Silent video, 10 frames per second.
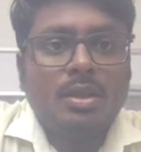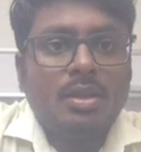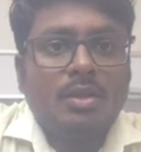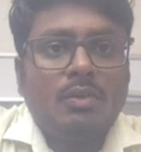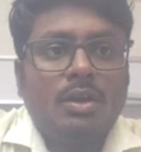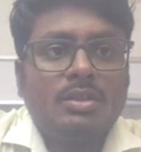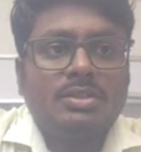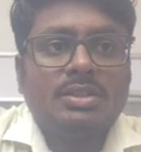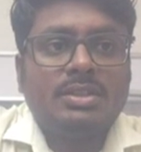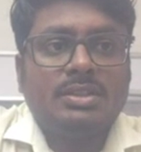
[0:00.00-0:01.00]
What is
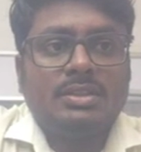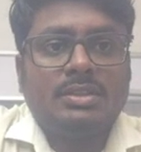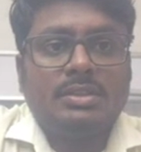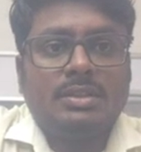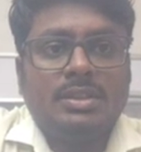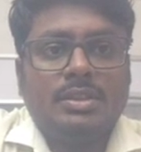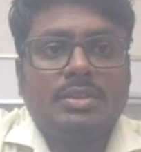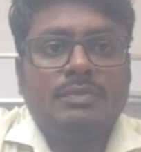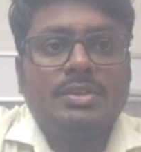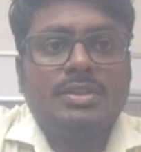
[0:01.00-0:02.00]
the
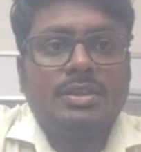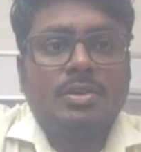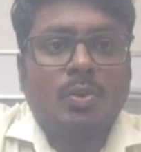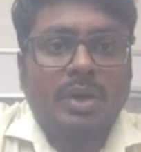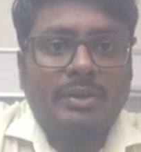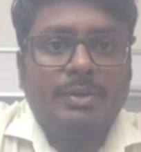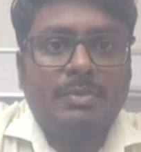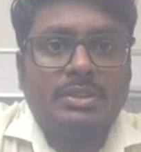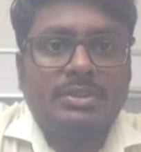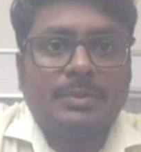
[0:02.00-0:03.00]
interfacing requirement?